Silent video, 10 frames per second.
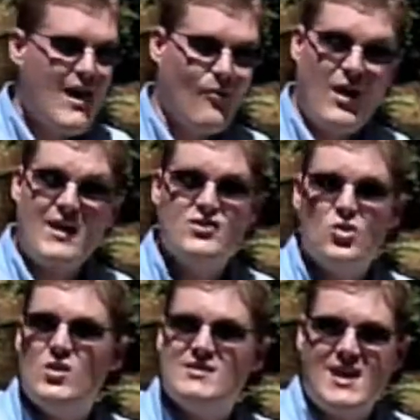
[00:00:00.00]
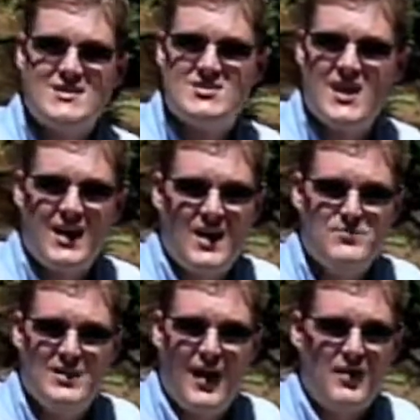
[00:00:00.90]
And what I do is I just take an
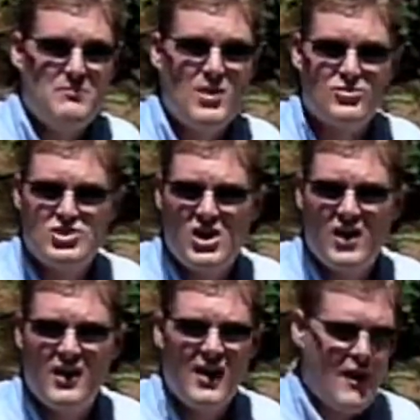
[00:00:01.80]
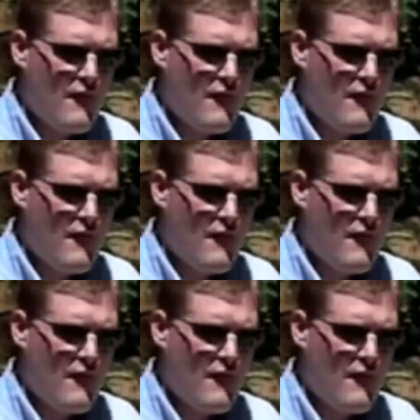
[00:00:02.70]
empty milk jug,